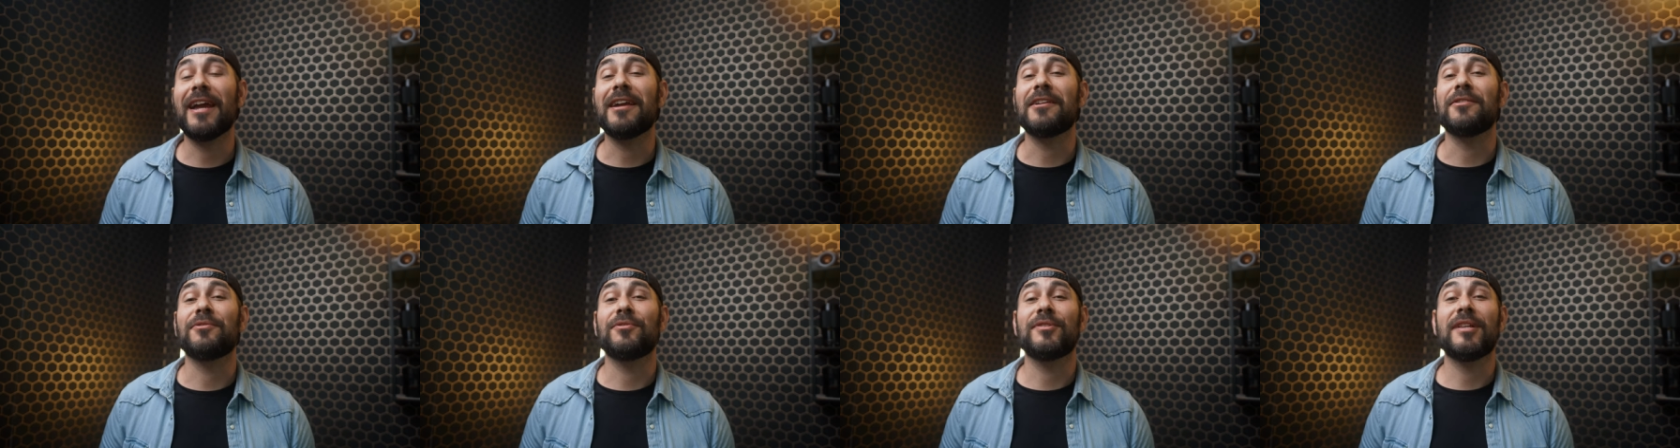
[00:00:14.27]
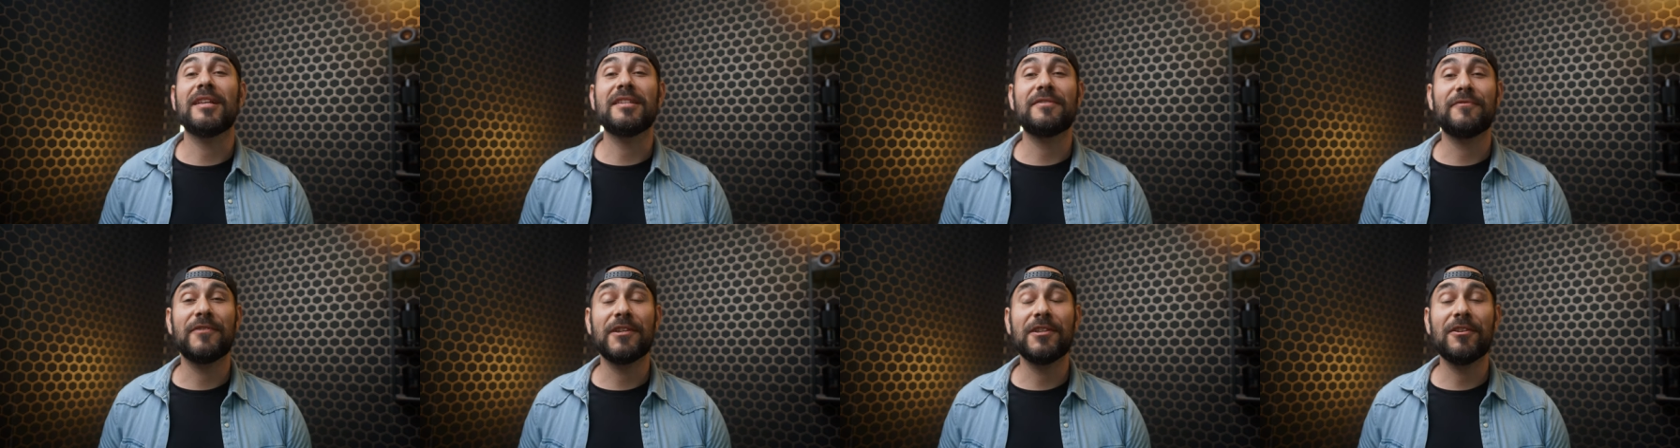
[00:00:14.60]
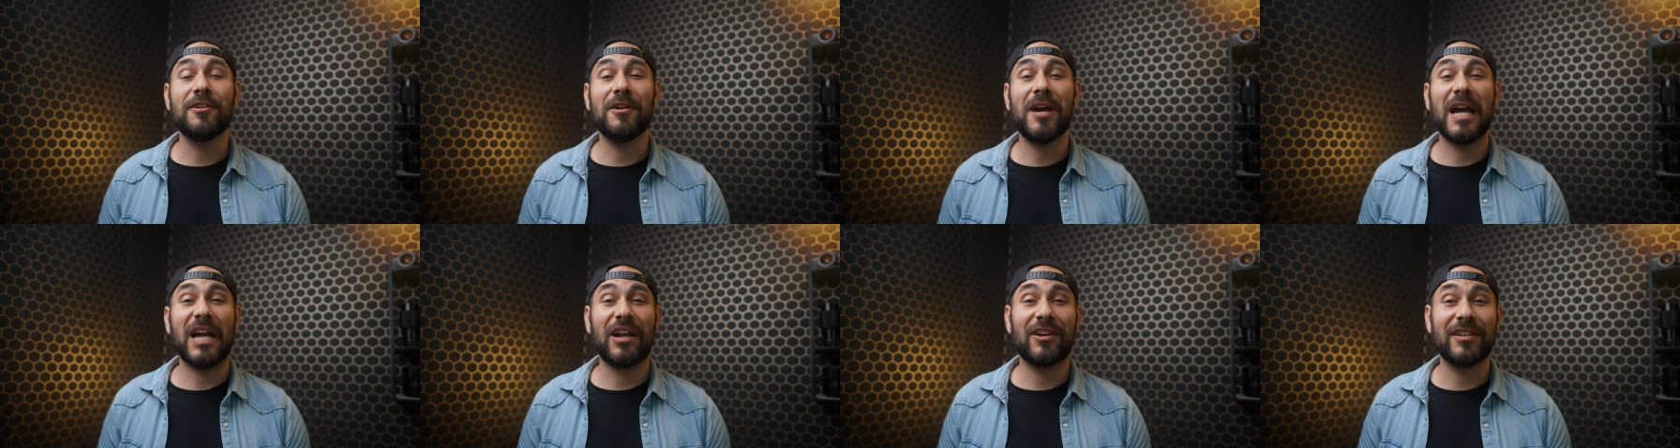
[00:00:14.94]
and in today's
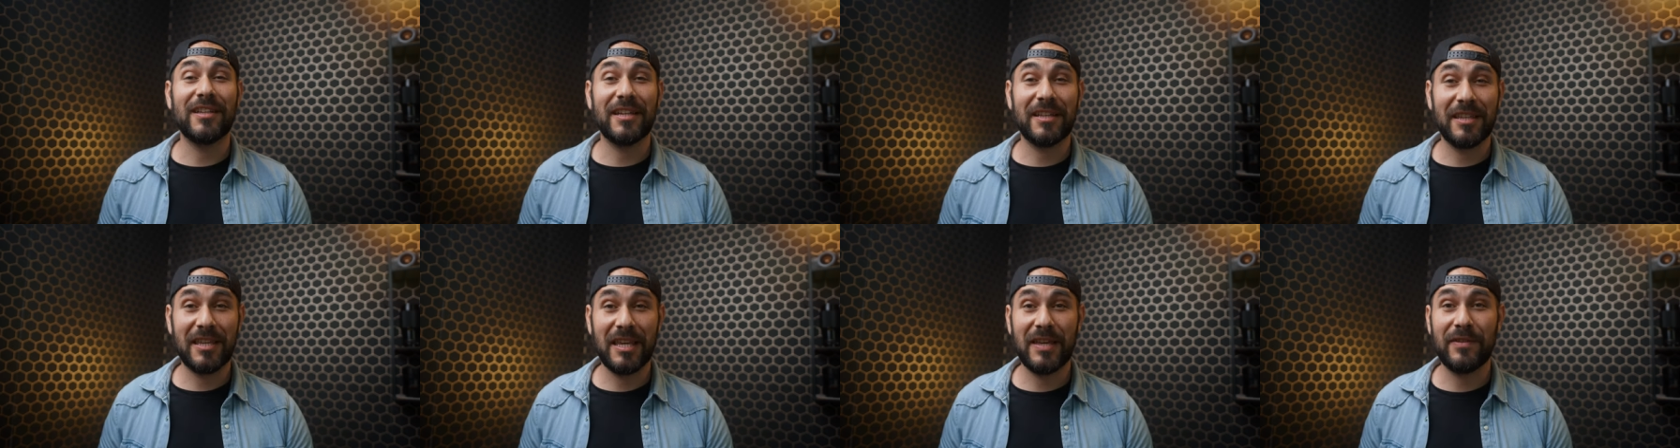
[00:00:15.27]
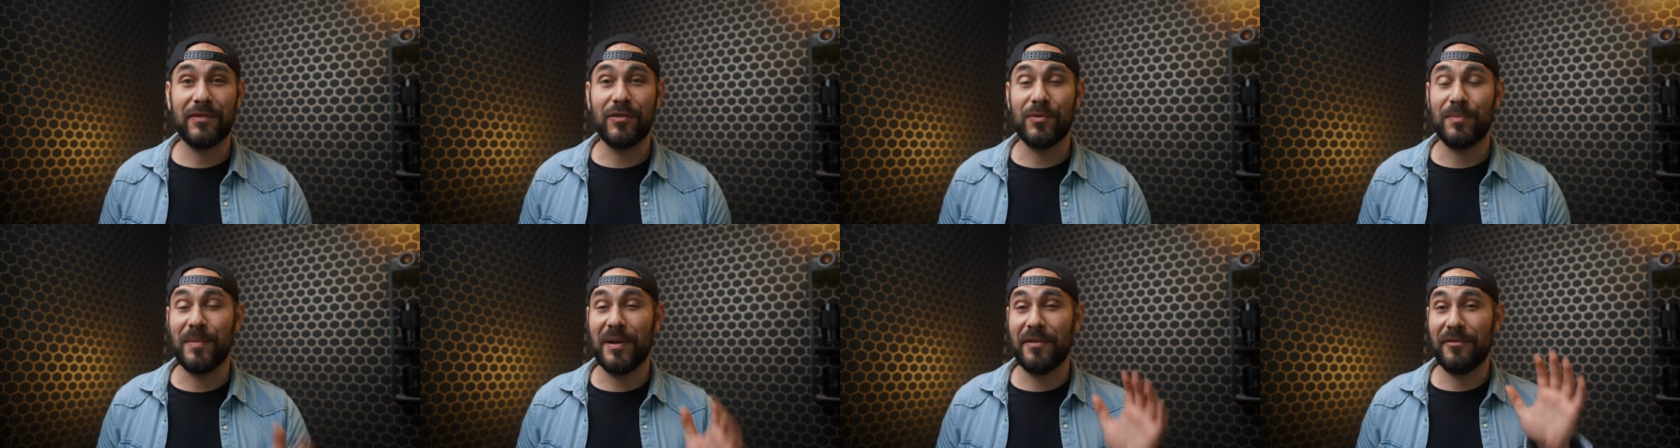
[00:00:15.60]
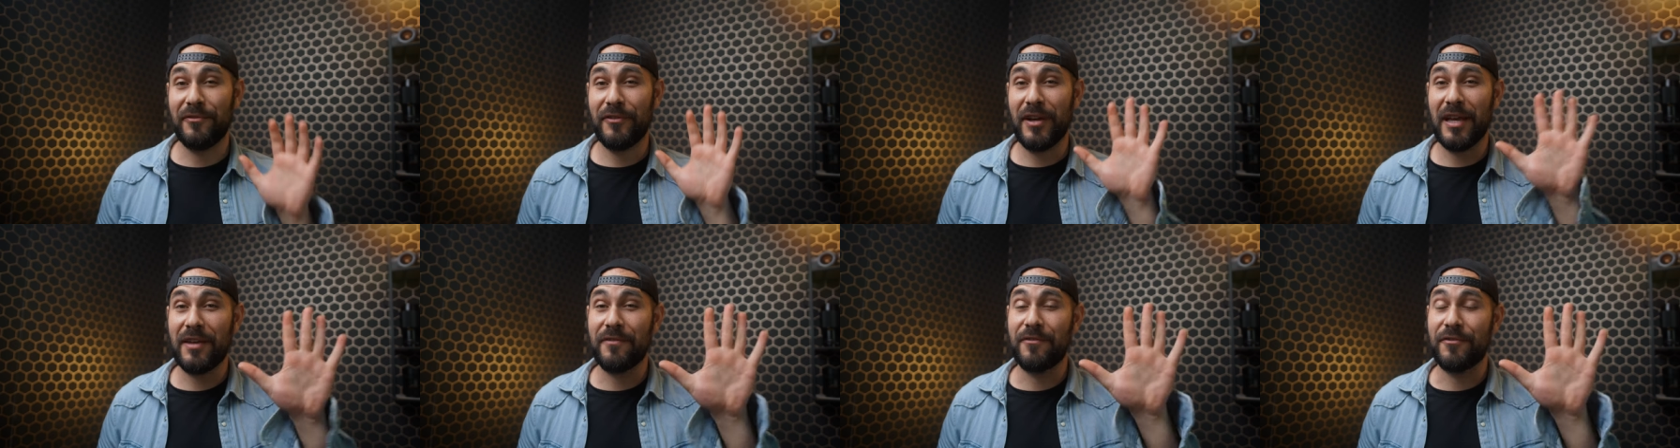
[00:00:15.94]
video I'm gonna give you my
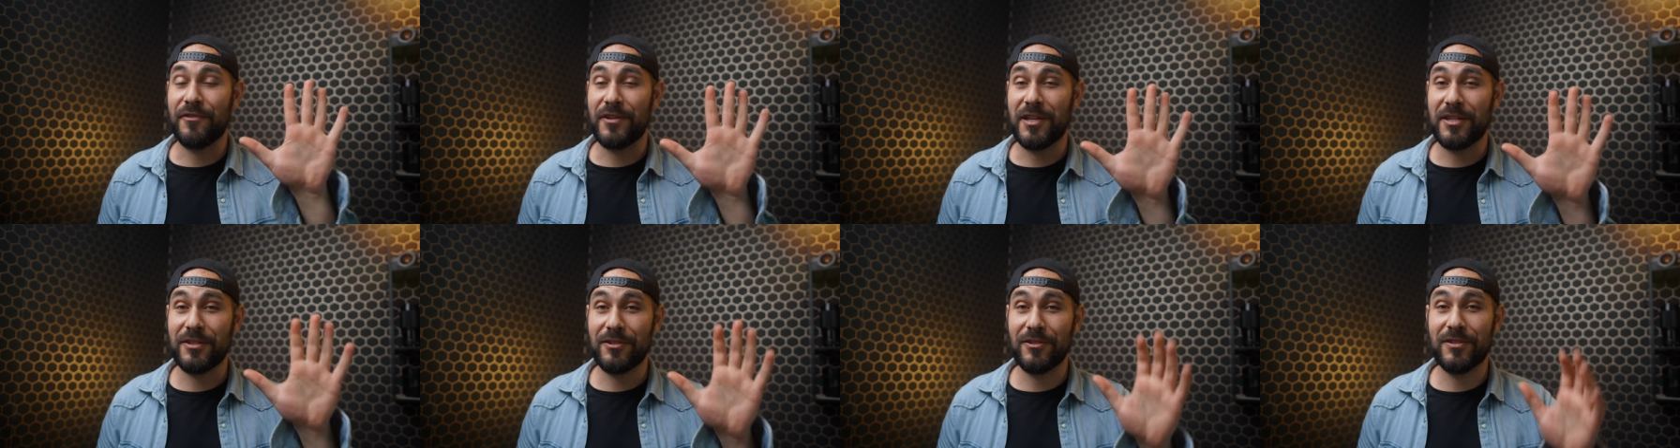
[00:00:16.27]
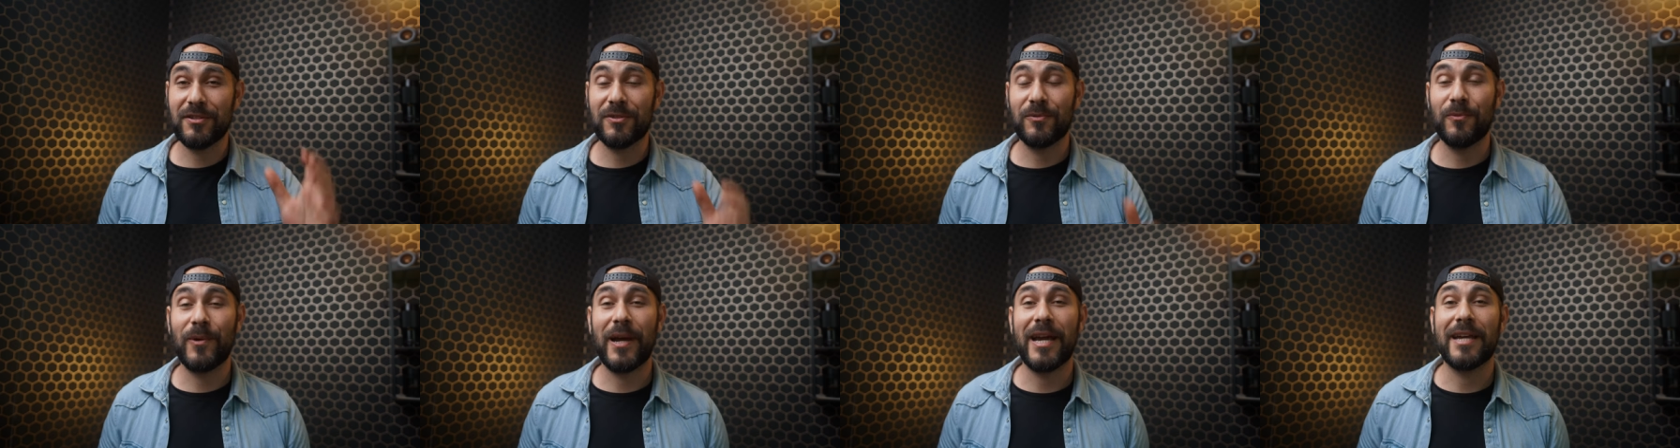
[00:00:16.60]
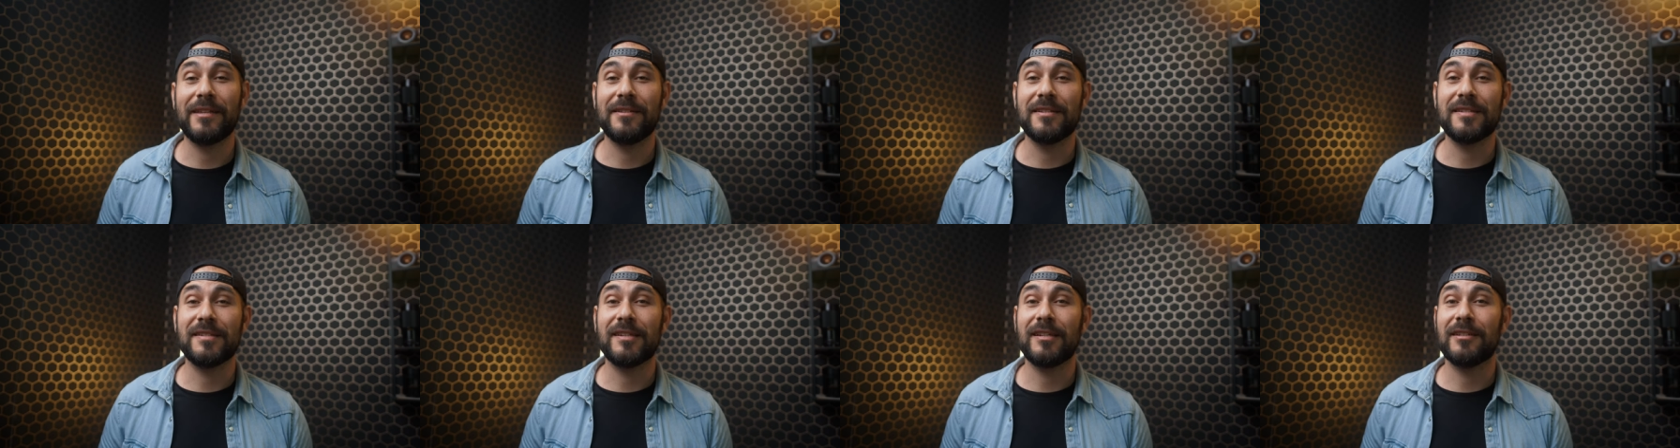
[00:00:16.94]
5 reasons why
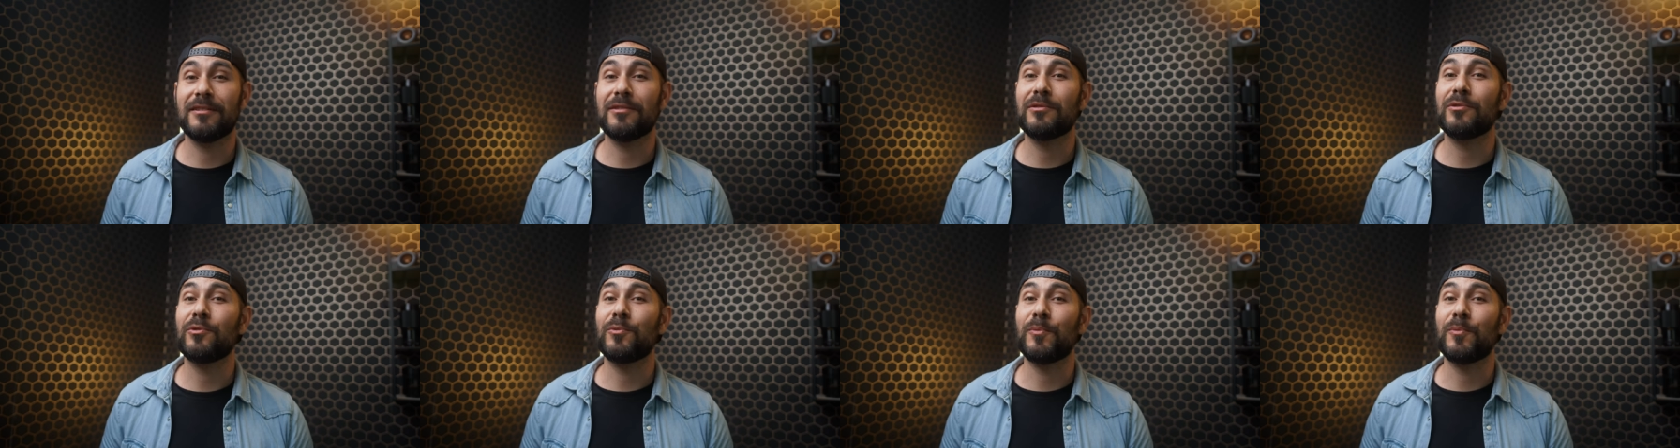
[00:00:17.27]
I decided